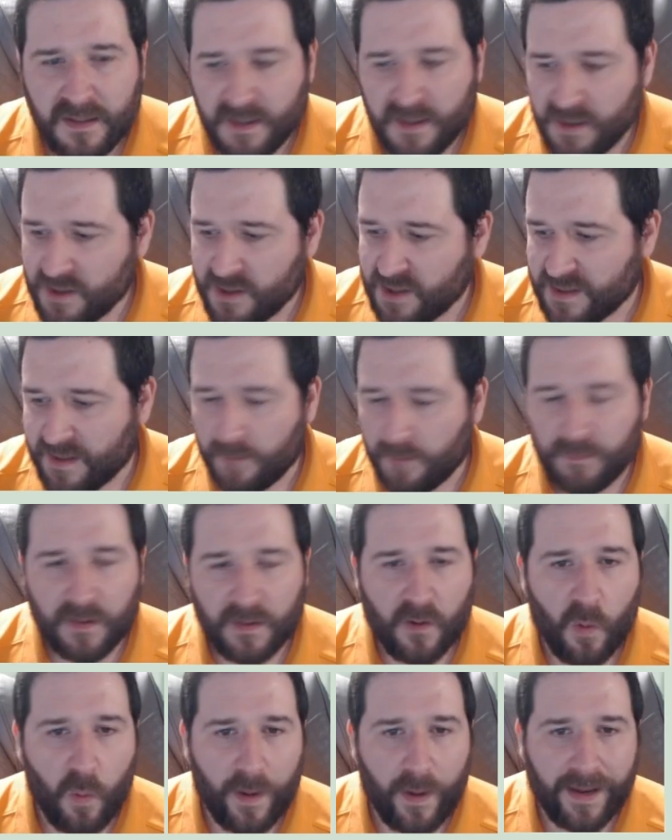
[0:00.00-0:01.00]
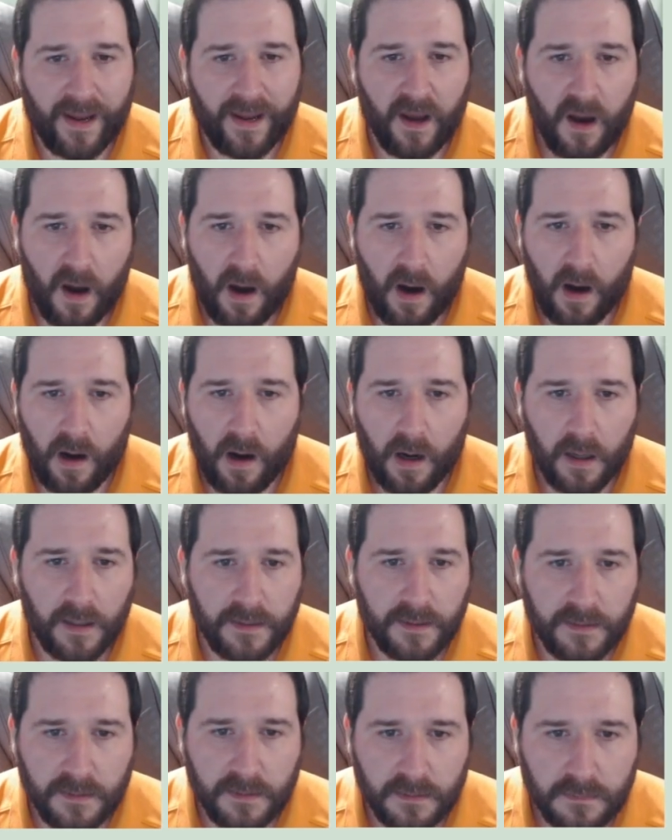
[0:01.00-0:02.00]
Just something quick
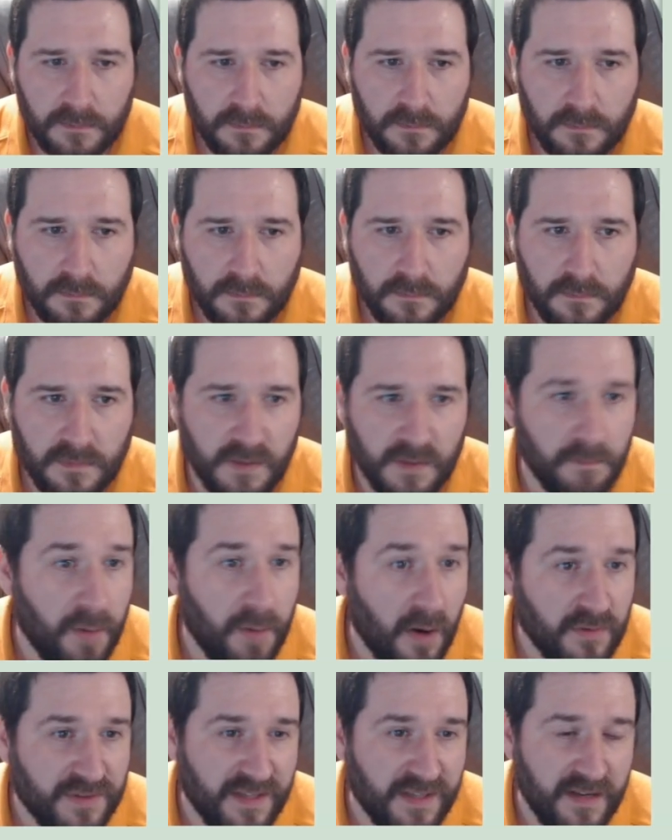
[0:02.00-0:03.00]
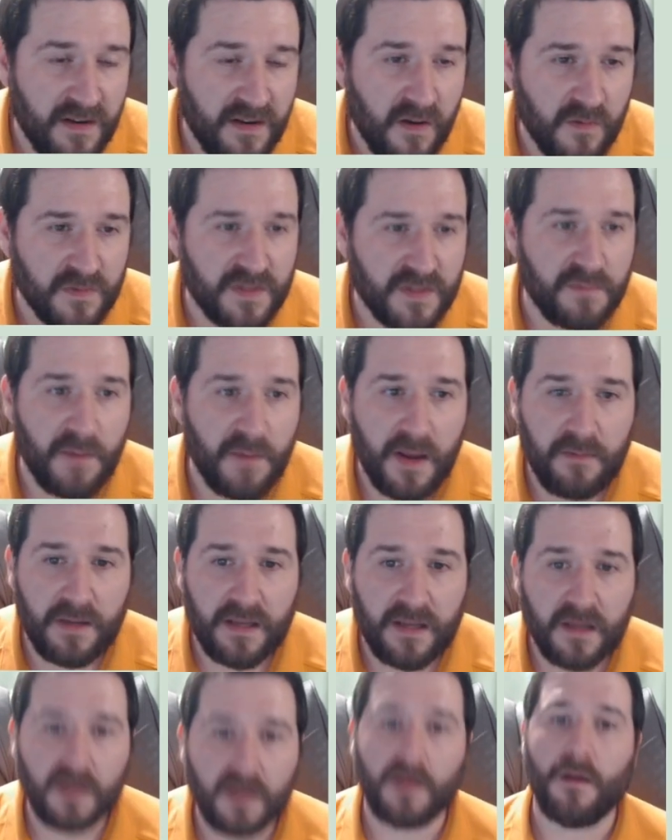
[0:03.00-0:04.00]
on some post-it notes,
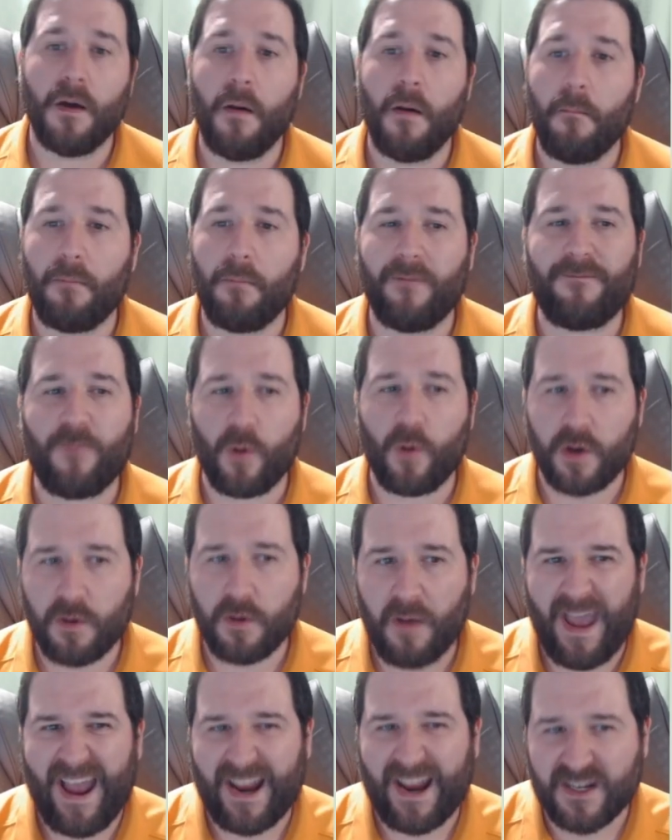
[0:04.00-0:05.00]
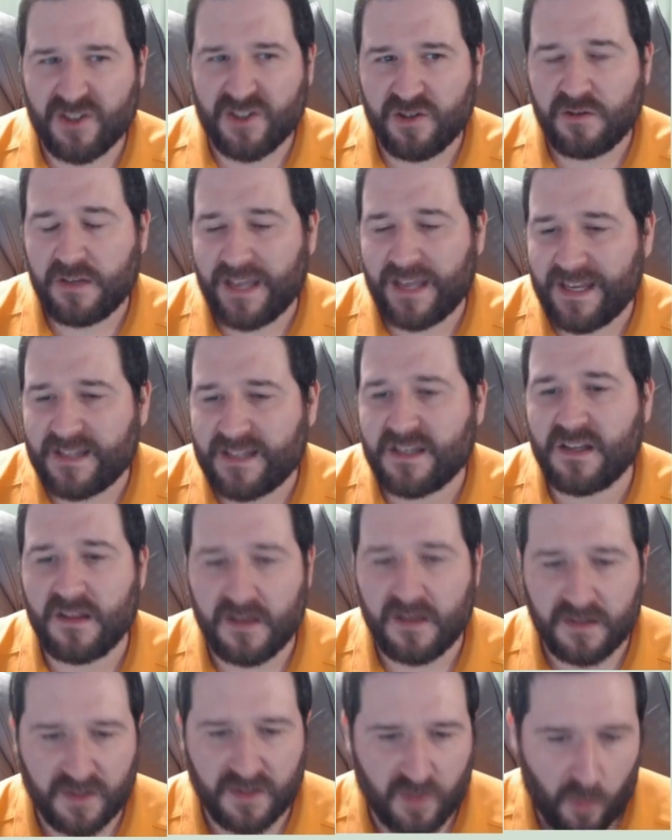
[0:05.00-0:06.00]
maybe, before you actually get to
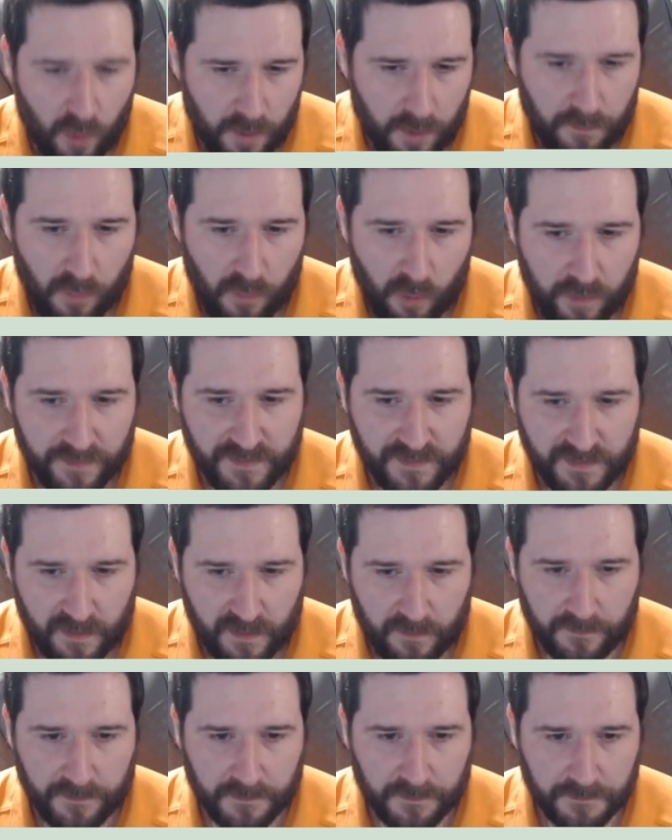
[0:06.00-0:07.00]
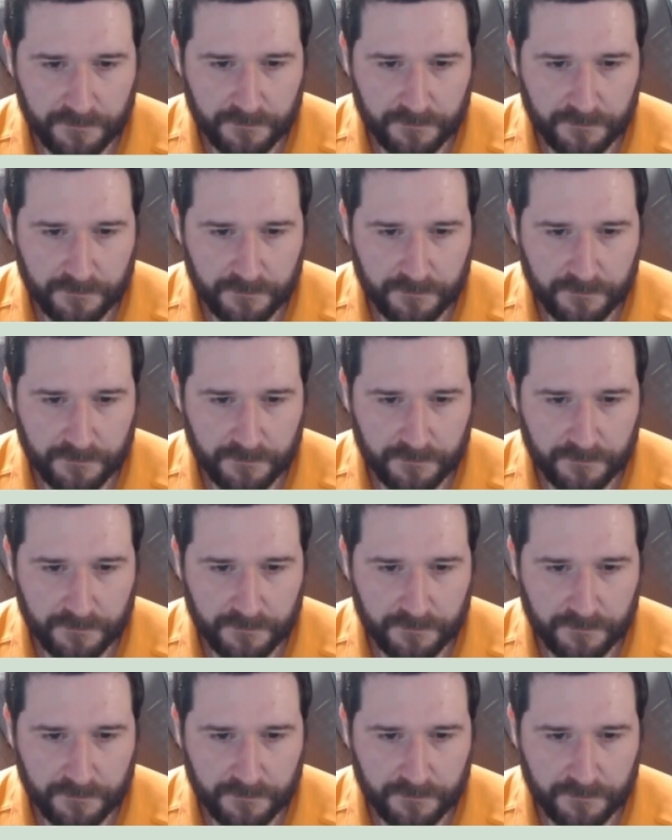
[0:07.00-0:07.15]
the storyboard itself.